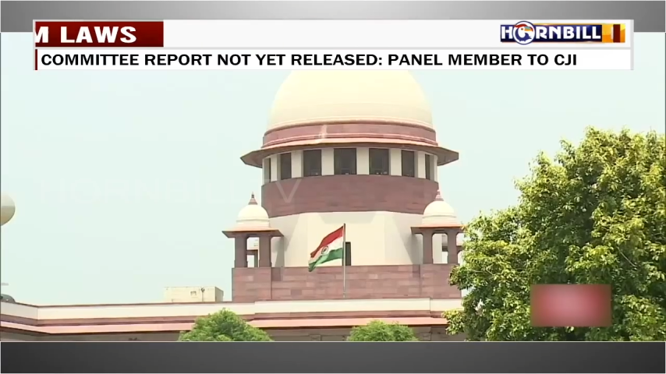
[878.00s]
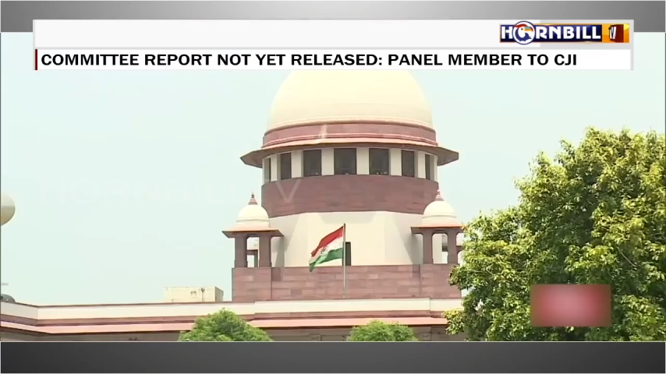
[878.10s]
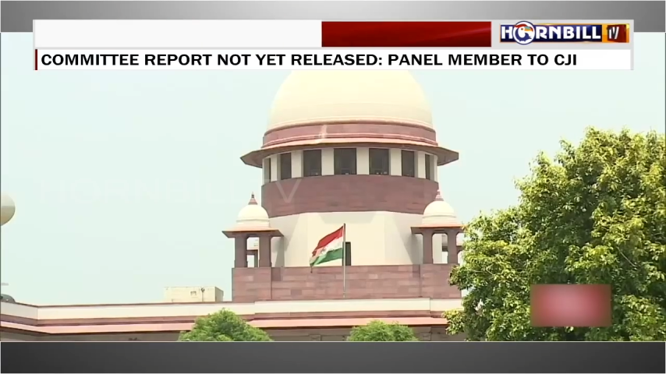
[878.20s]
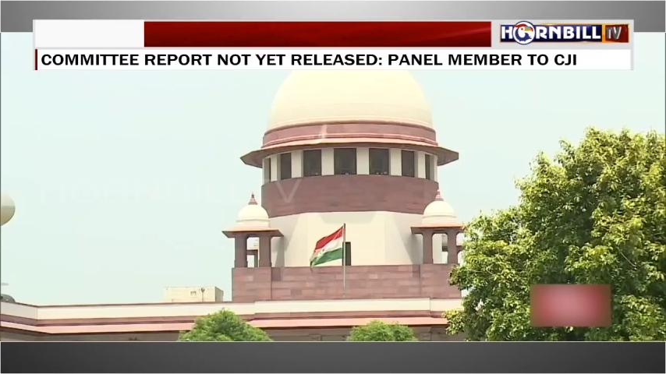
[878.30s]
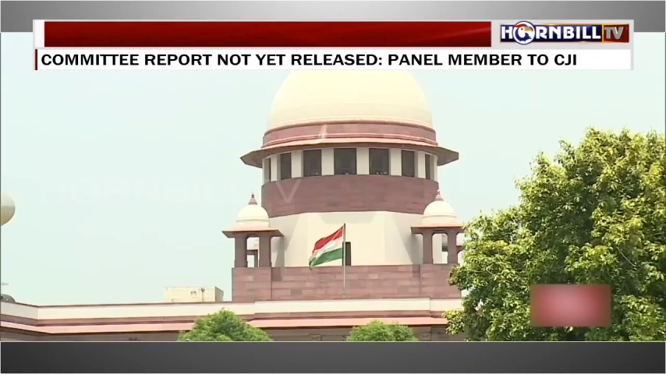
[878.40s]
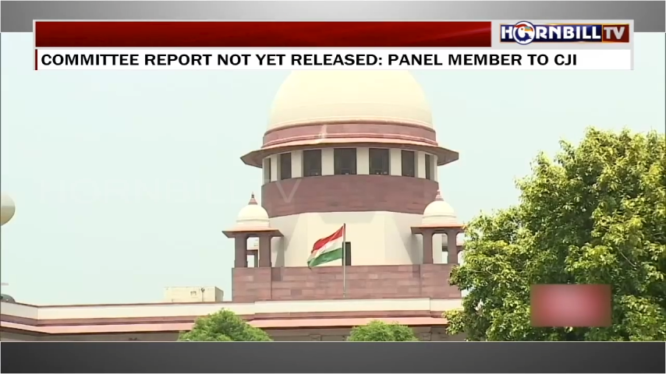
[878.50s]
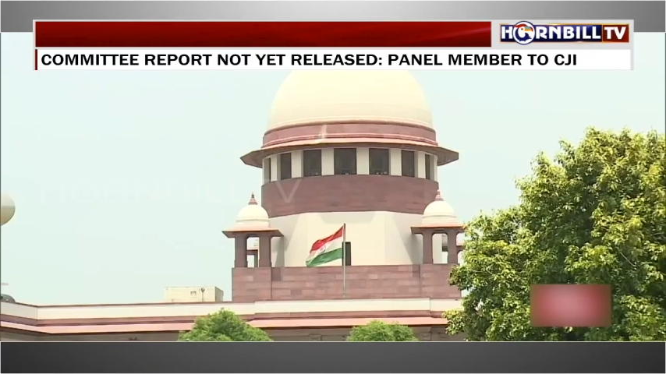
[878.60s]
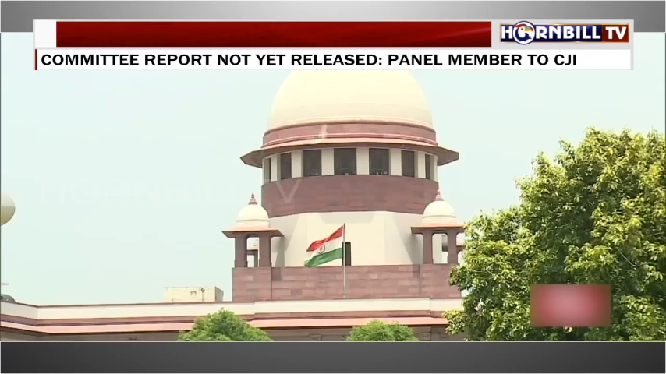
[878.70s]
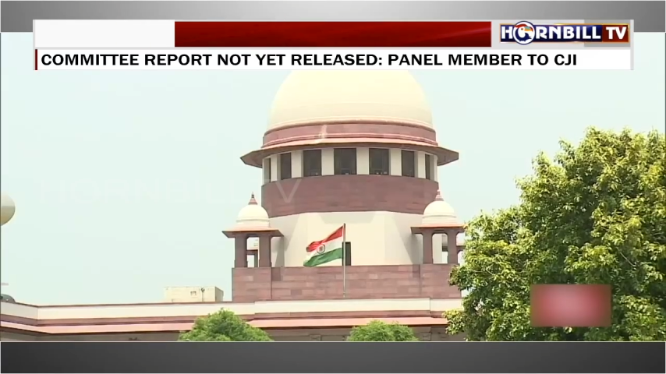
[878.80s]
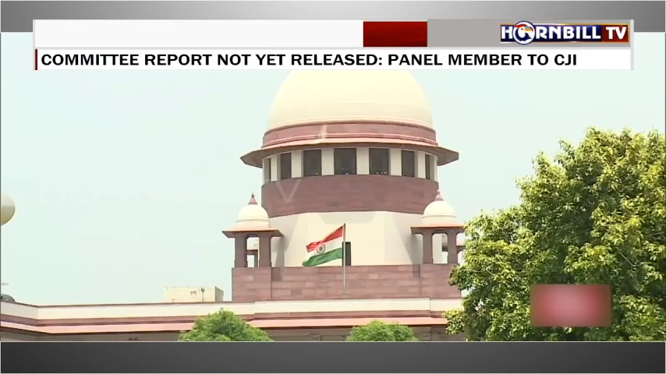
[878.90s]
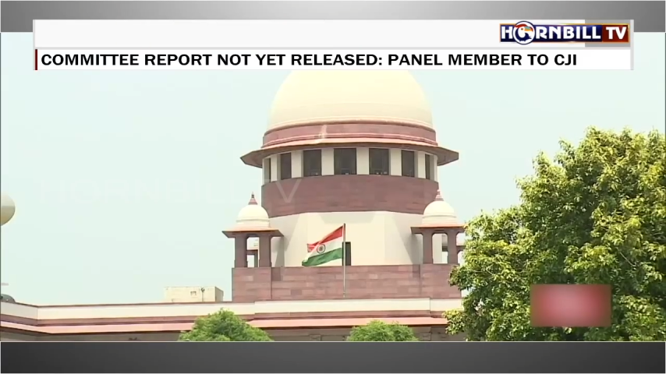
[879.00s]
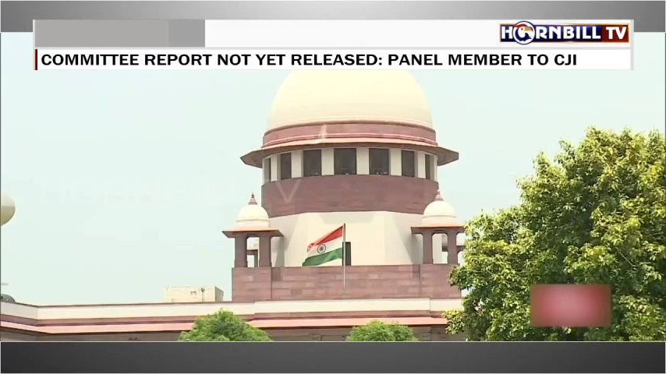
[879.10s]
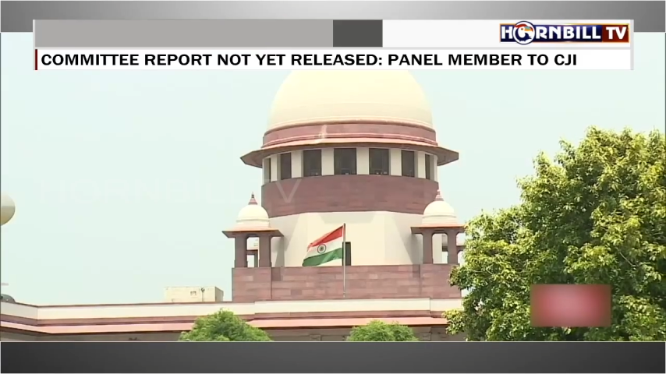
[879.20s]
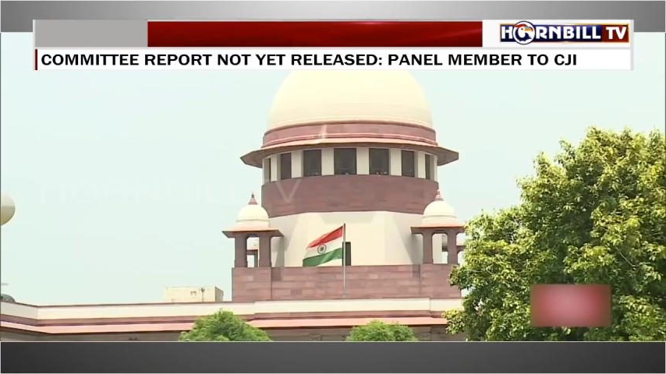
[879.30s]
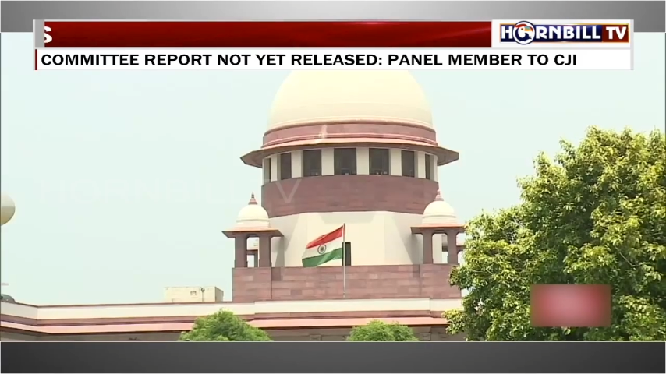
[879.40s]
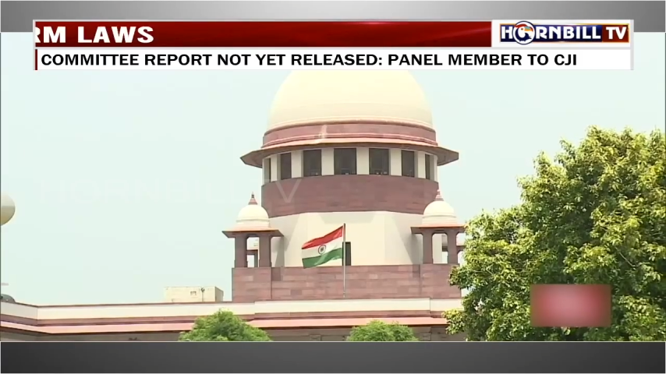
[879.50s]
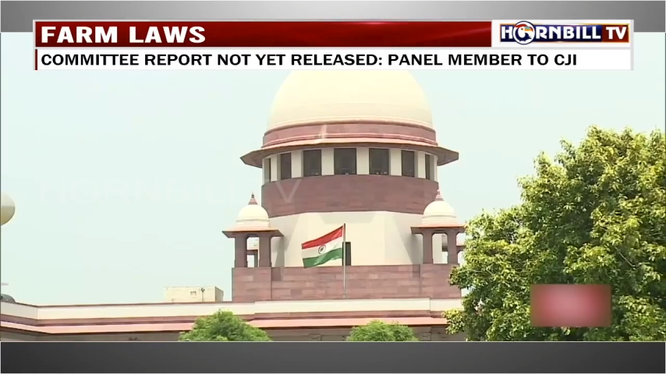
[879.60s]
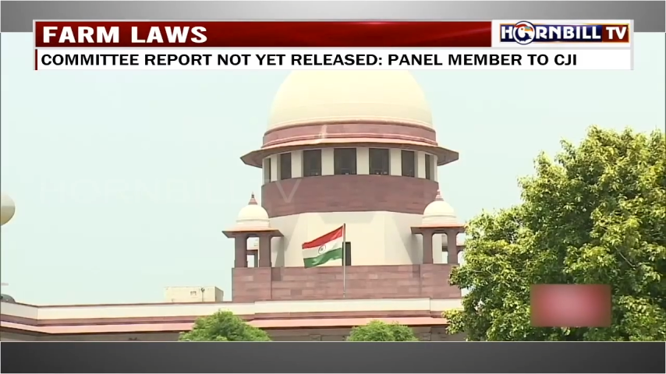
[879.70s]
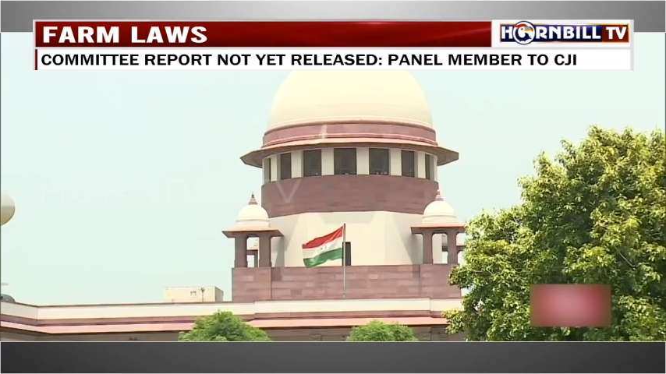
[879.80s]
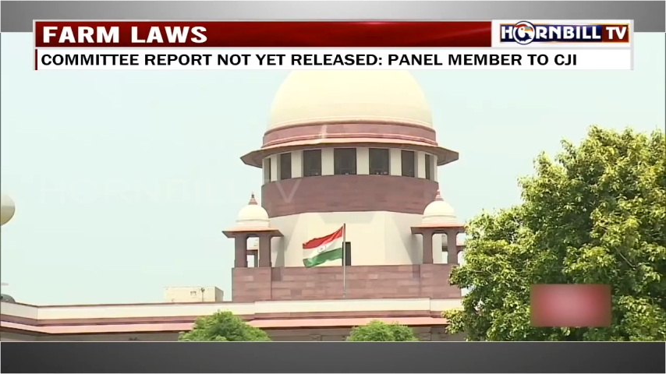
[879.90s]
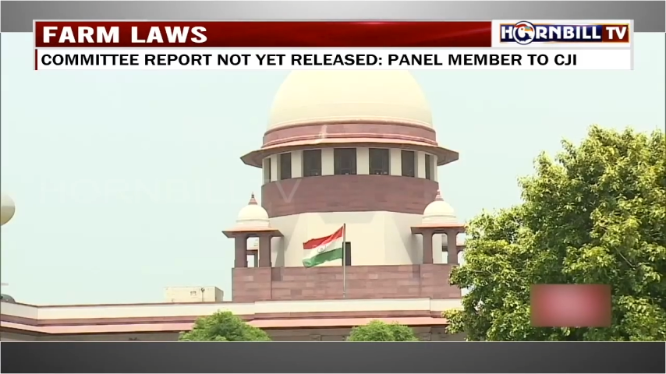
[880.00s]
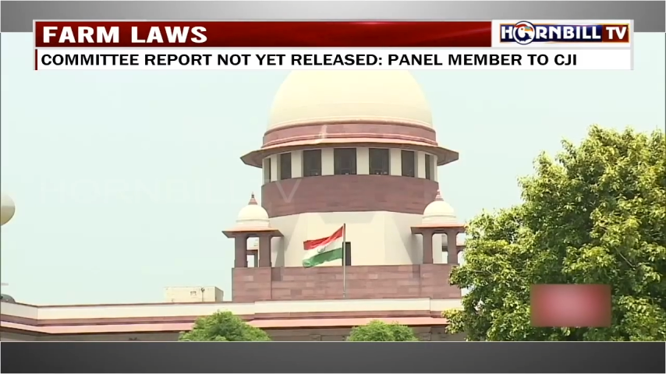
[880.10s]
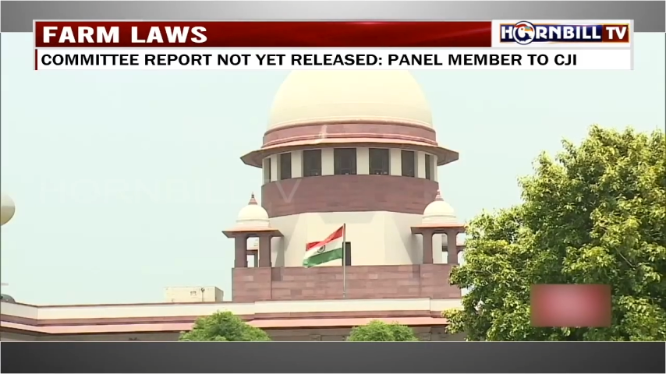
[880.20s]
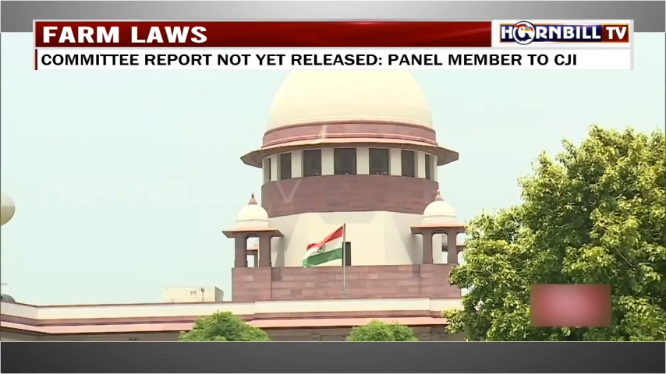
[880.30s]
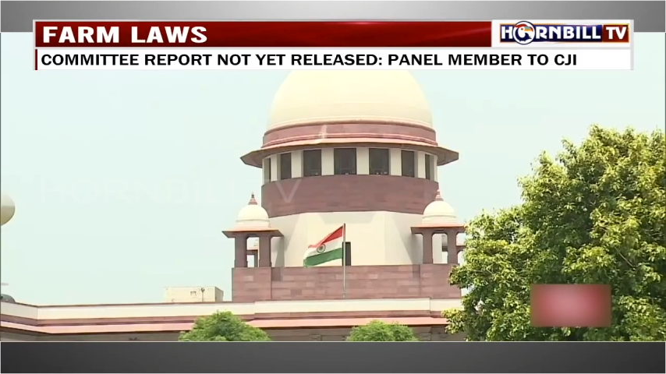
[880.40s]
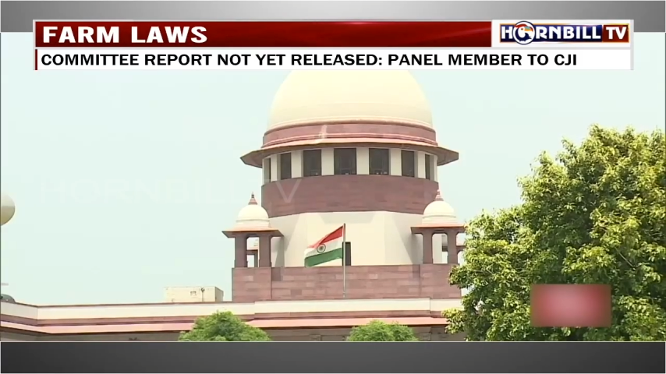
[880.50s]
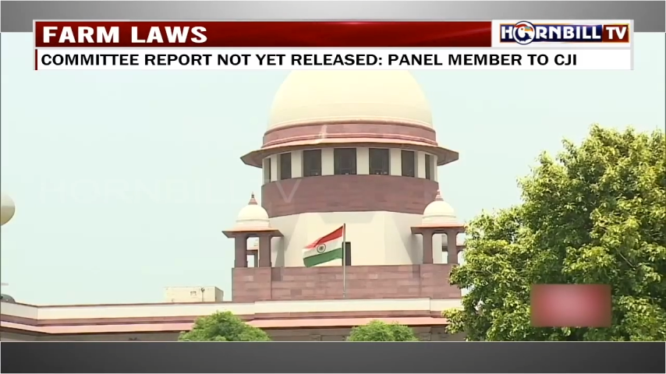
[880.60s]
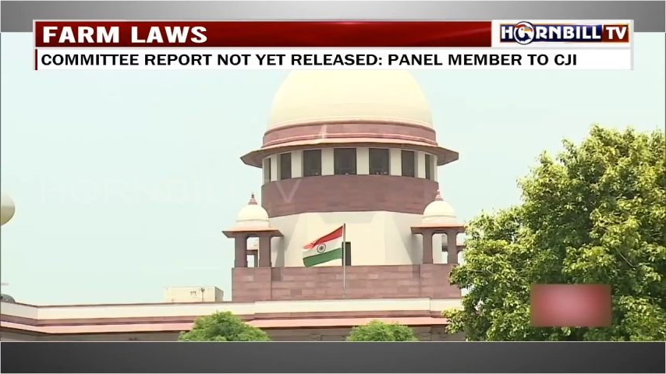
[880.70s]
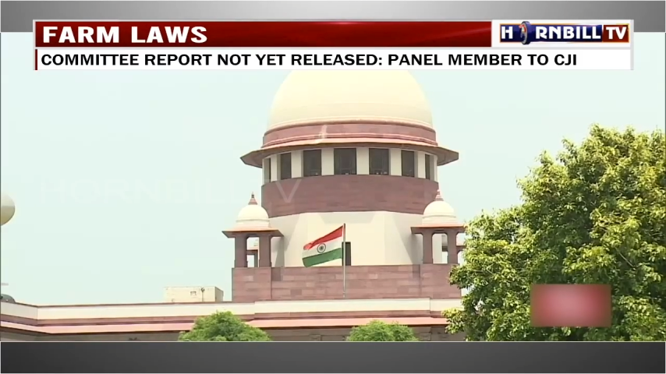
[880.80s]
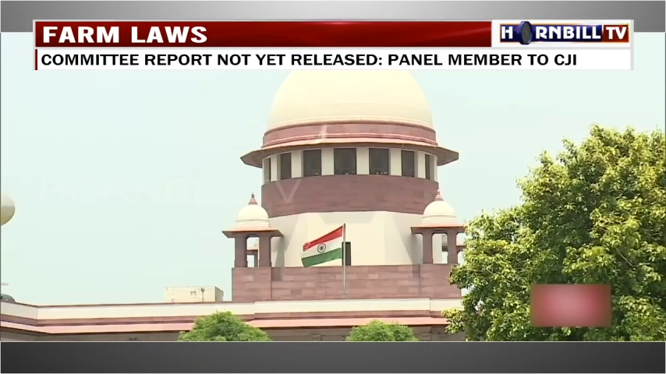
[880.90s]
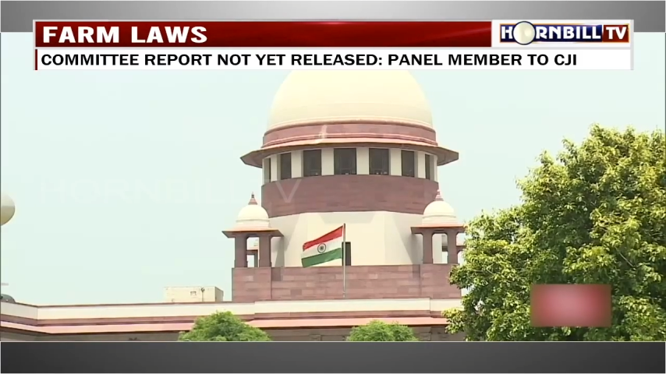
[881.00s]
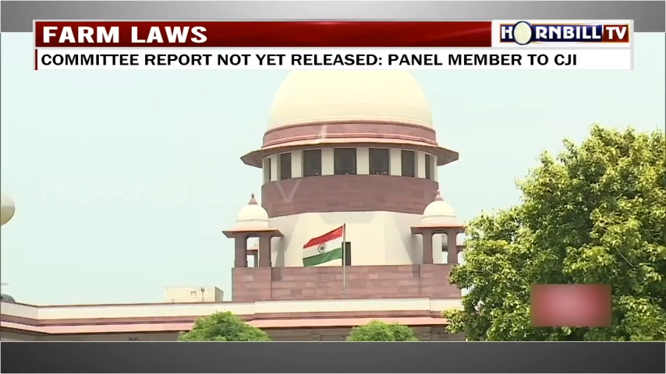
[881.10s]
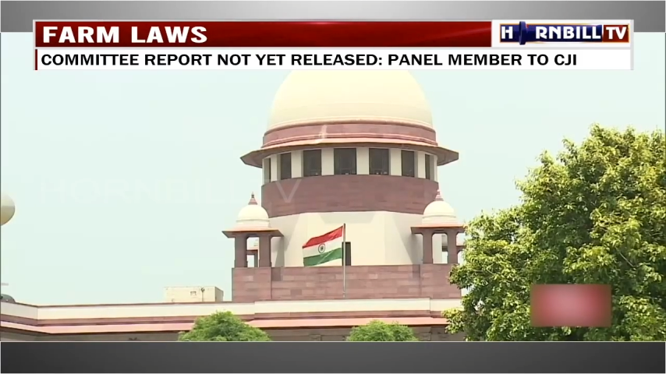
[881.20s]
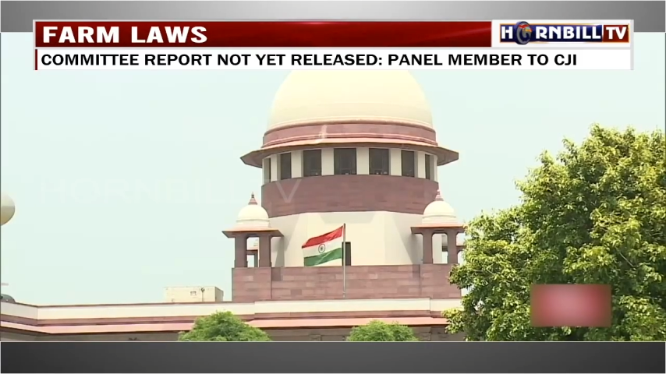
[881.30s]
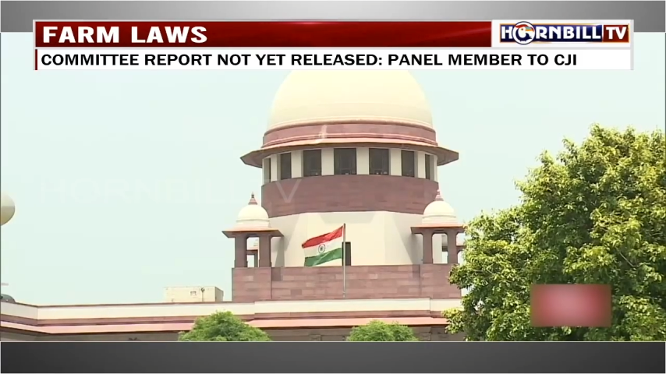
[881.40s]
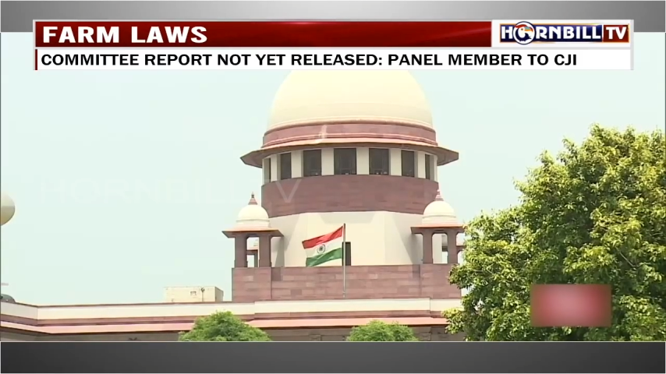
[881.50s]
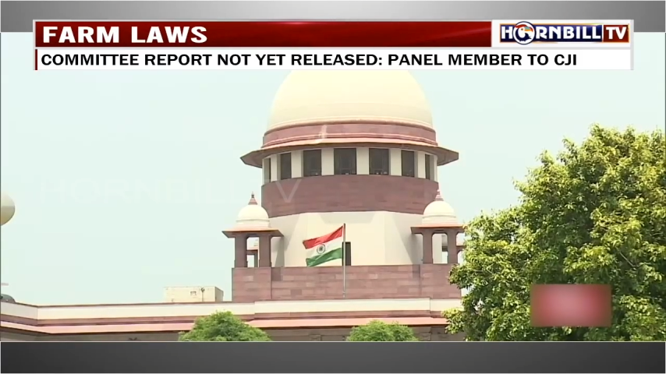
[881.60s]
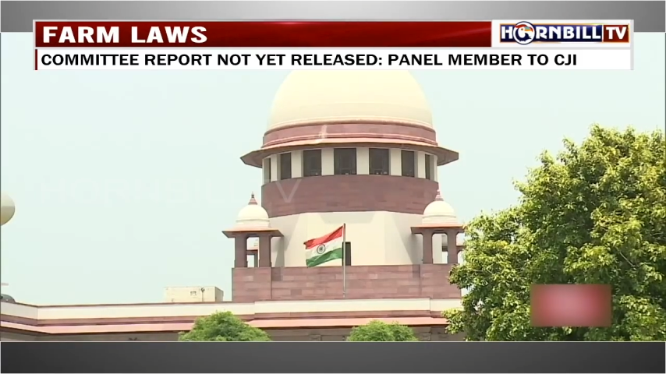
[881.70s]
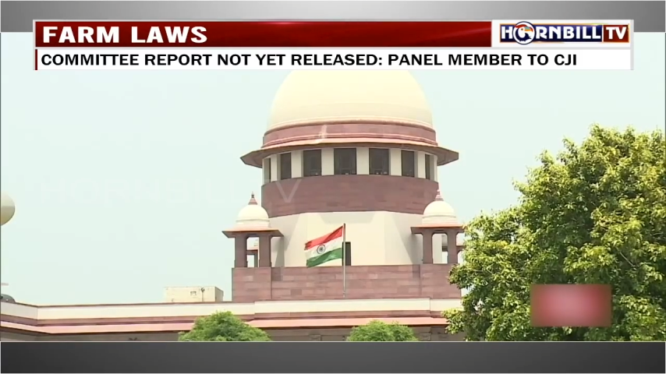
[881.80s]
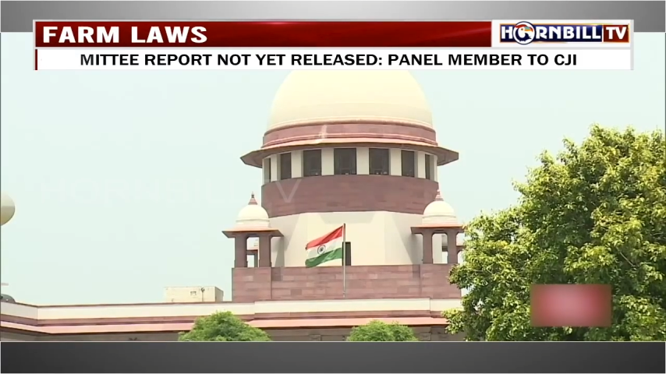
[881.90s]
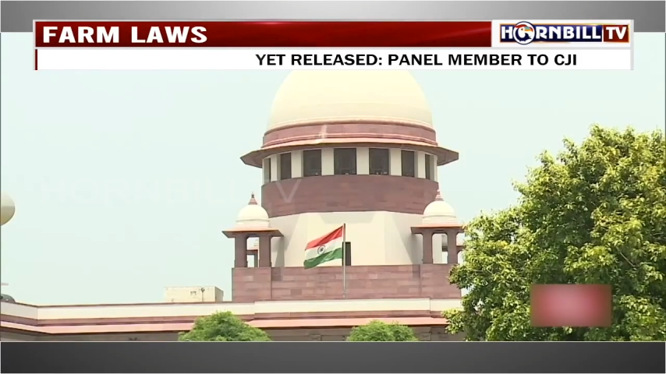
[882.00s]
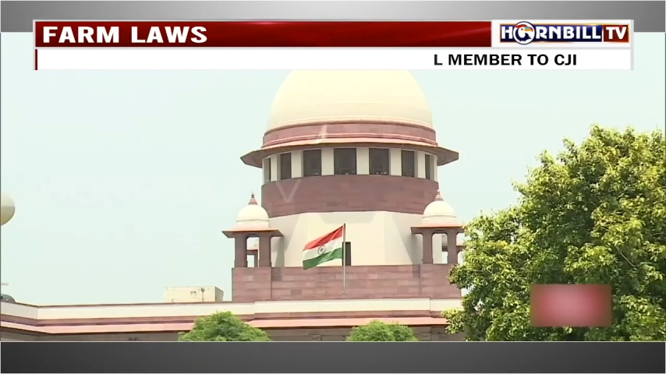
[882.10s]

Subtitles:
Nobody's mouth can be seen.